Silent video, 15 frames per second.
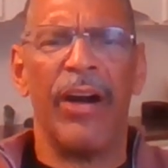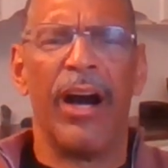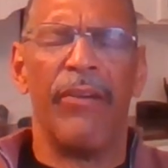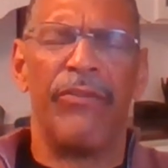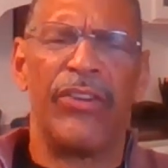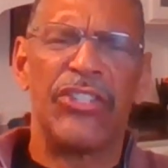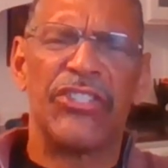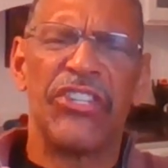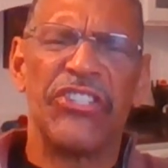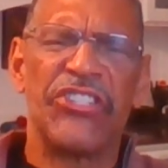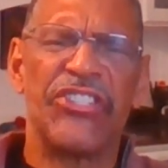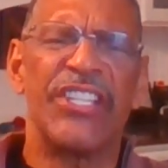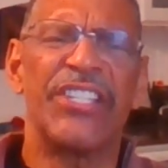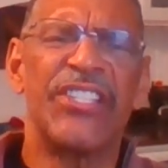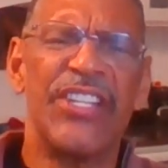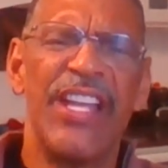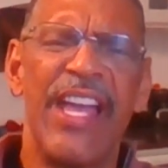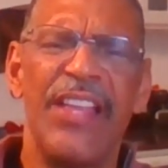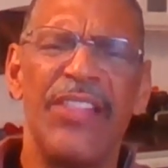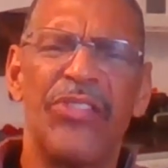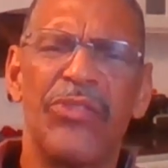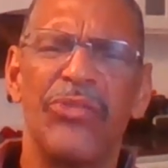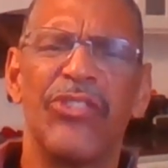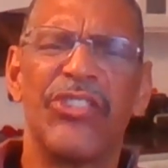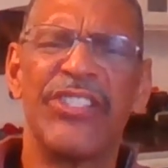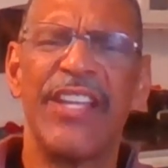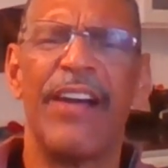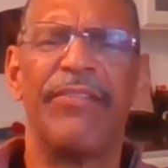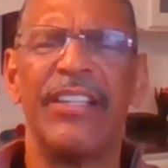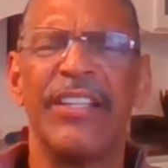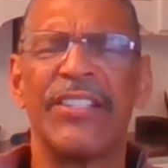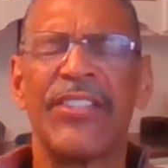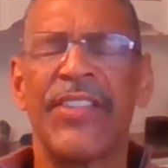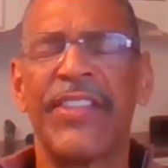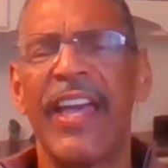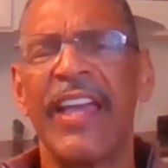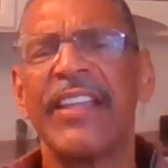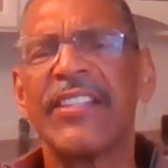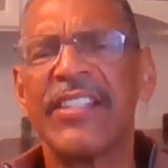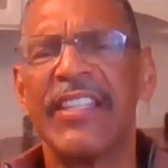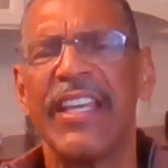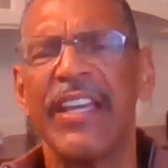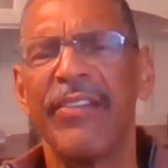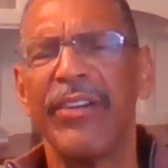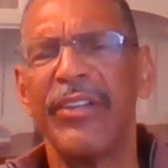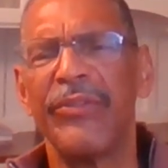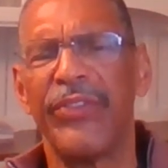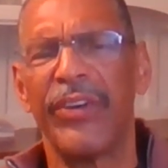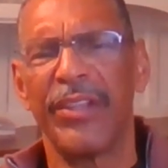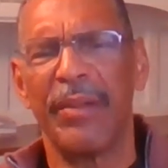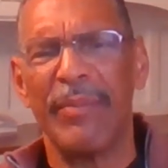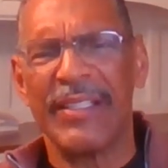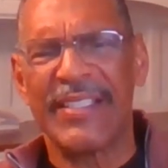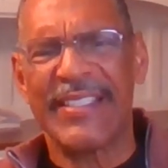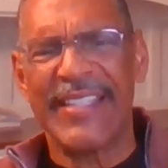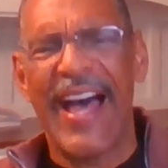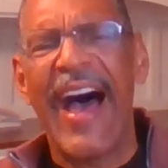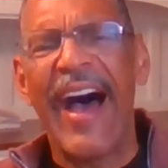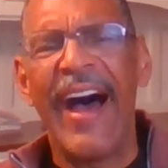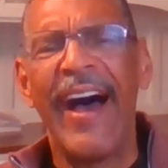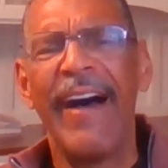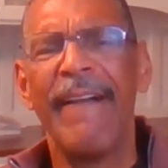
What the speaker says: Verses 68 through 70 is thanksgiving for the Messiah.